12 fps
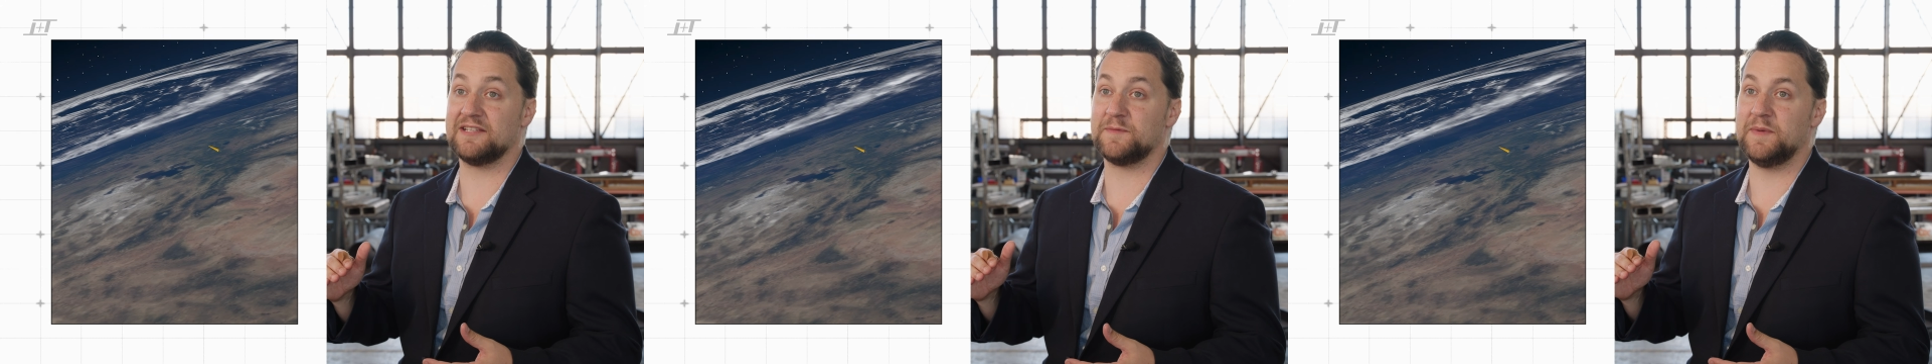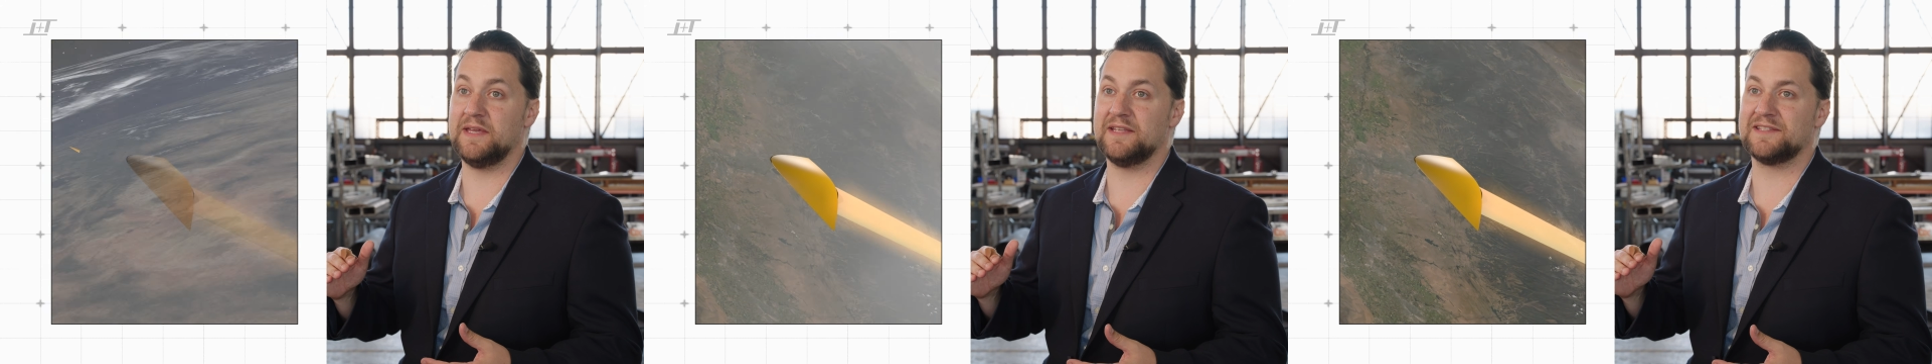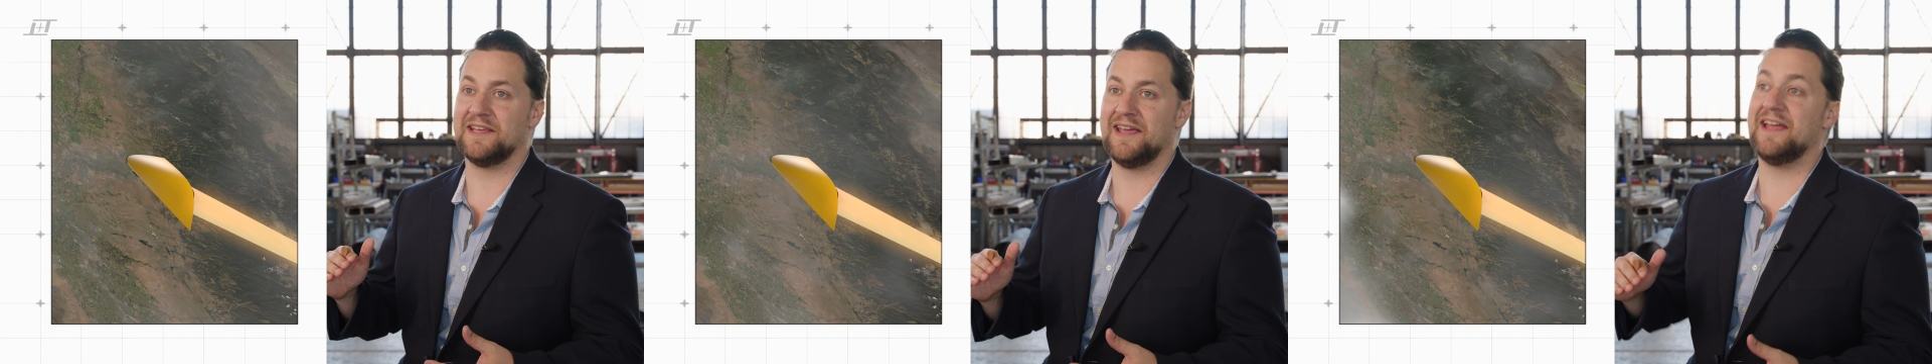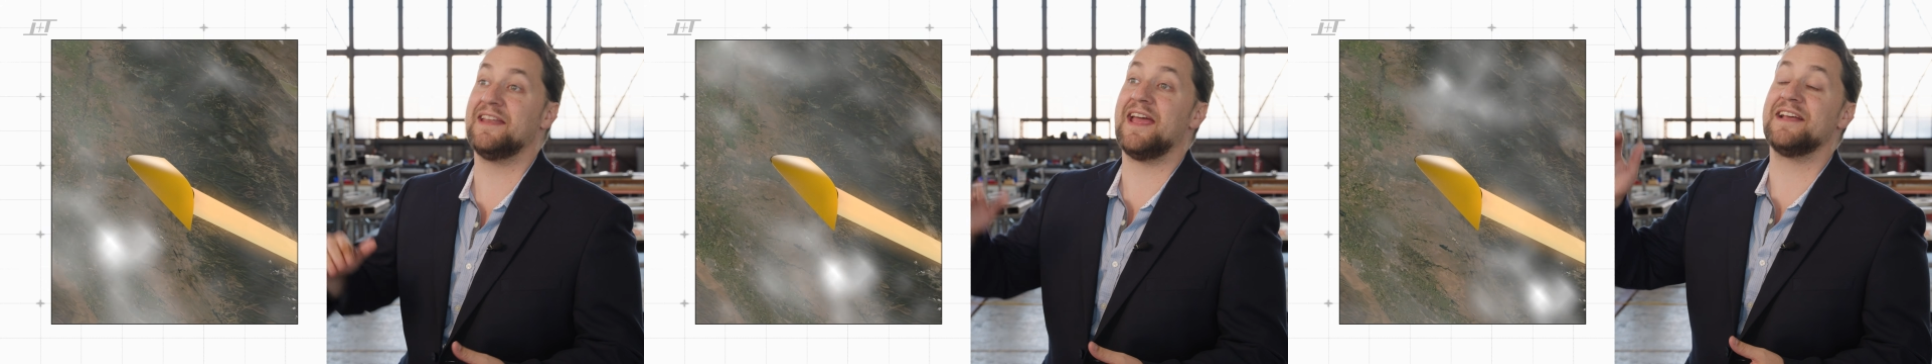speeds
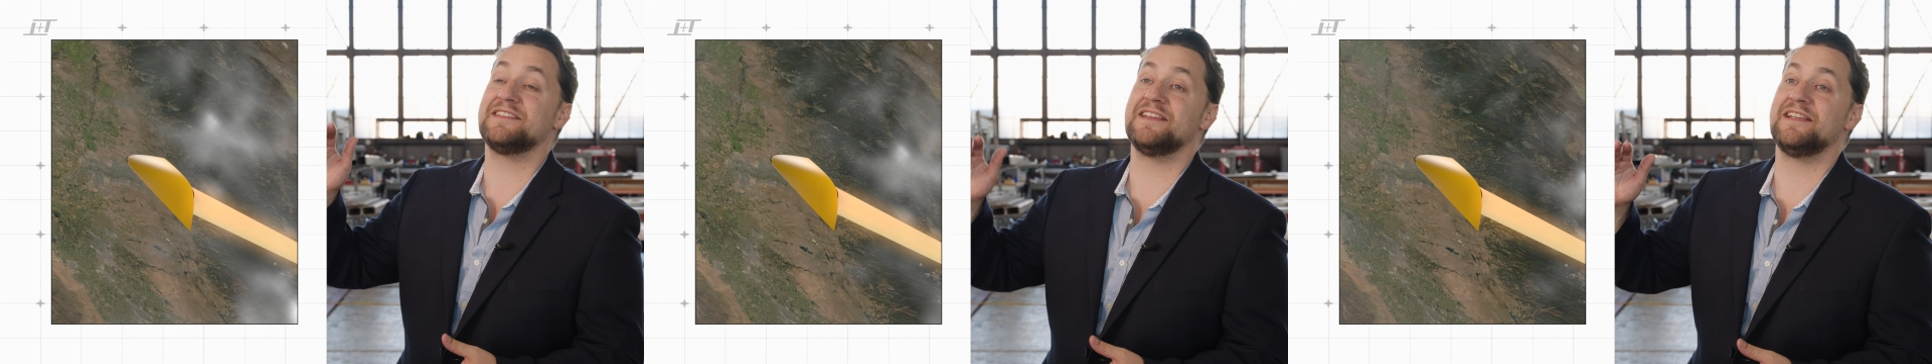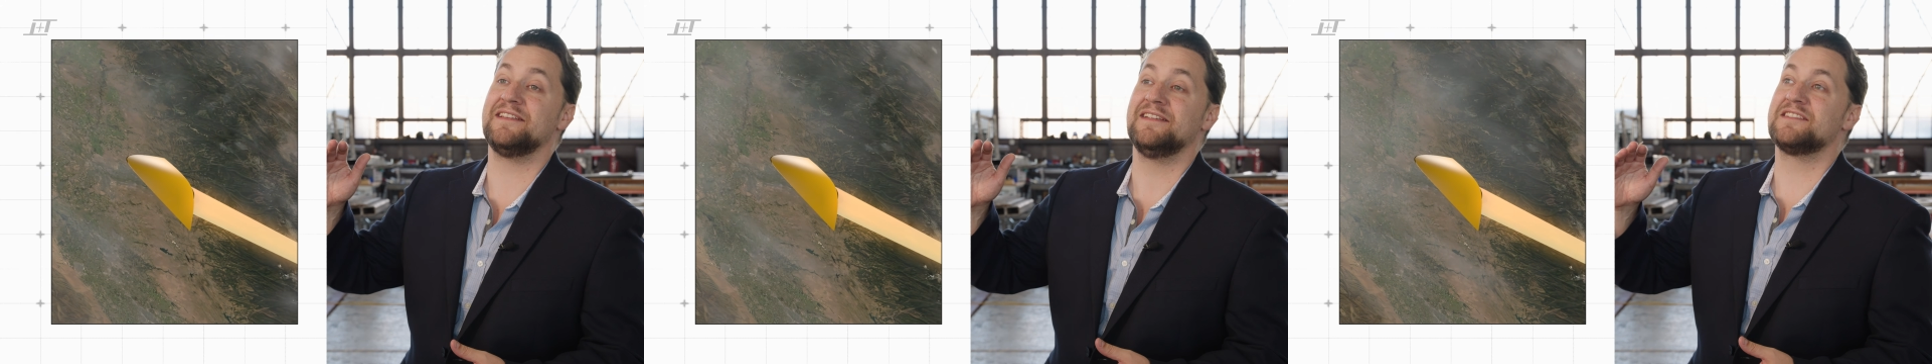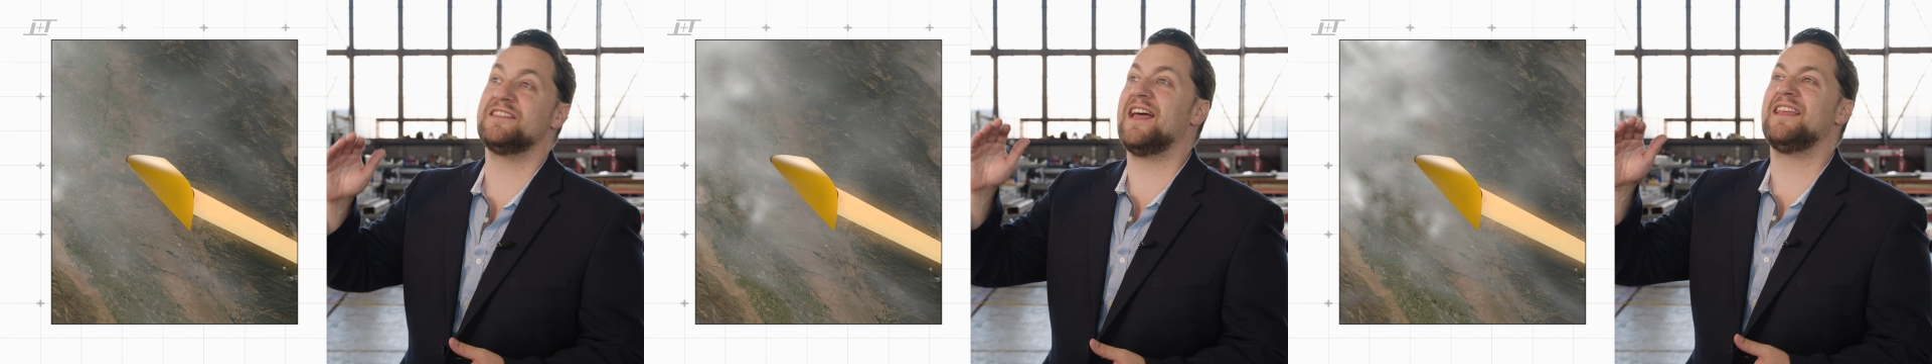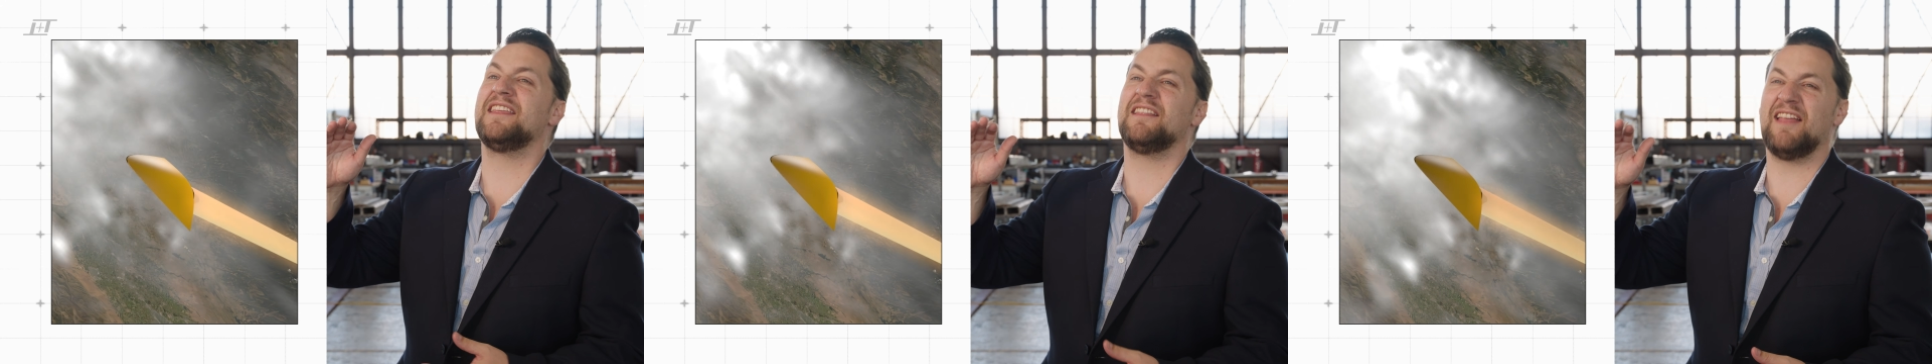and exit
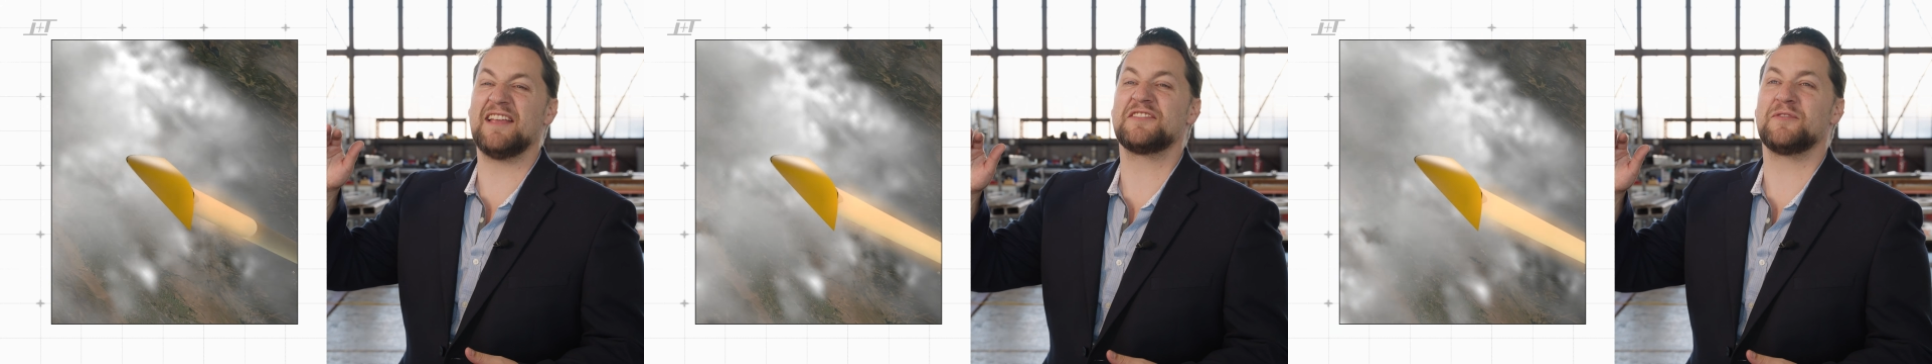slightly less